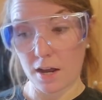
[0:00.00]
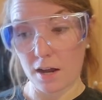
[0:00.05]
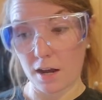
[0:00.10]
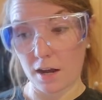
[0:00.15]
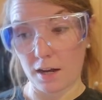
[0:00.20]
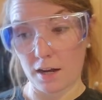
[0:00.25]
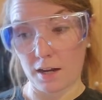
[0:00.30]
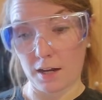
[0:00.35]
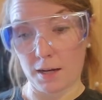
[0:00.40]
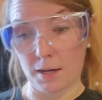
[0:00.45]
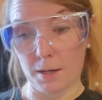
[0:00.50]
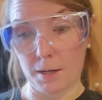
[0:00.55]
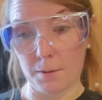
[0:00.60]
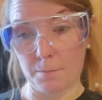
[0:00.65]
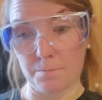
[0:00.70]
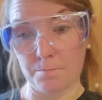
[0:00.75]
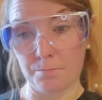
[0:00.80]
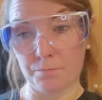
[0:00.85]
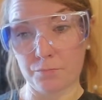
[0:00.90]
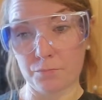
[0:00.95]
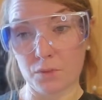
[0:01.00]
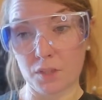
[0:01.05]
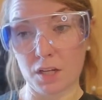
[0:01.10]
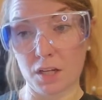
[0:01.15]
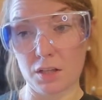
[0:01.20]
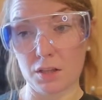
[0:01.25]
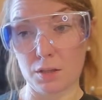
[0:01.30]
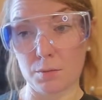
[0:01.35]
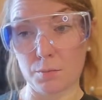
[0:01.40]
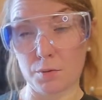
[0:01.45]

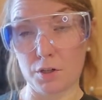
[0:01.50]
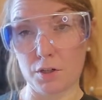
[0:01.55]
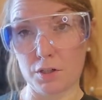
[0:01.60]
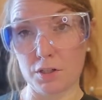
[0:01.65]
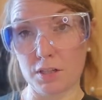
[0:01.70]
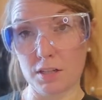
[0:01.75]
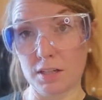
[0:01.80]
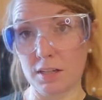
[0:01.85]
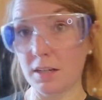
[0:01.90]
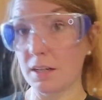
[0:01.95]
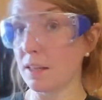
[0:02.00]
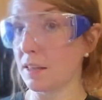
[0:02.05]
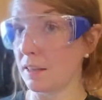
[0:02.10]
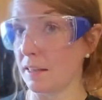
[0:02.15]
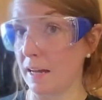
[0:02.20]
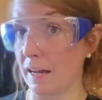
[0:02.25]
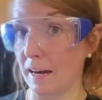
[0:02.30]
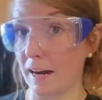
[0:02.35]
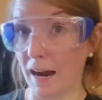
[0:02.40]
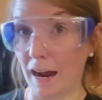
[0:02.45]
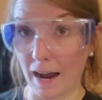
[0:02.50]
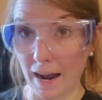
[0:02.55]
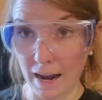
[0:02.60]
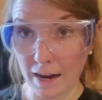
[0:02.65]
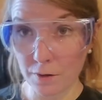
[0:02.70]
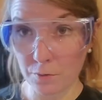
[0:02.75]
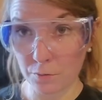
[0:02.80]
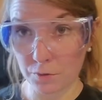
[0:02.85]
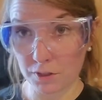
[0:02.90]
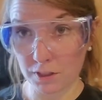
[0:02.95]
The person that I
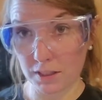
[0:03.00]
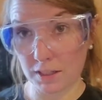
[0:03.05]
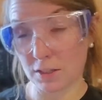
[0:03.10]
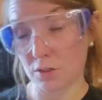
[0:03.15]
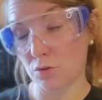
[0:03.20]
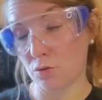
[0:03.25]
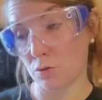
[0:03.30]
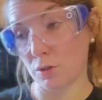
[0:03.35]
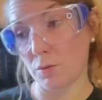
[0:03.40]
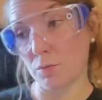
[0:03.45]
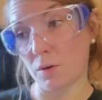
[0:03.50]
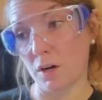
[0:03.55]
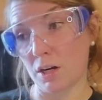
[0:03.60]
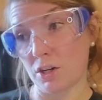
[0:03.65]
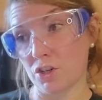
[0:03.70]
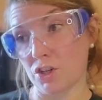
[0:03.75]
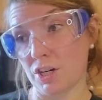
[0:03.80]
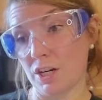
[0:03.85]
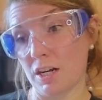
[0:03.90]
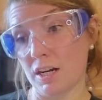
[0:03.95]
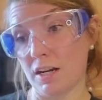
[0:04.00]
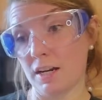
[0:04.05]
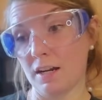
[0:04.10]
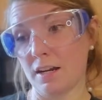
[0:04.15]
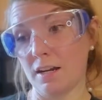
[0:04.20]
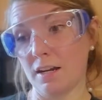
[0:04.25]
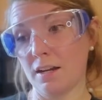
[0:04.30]
really enjoy watching,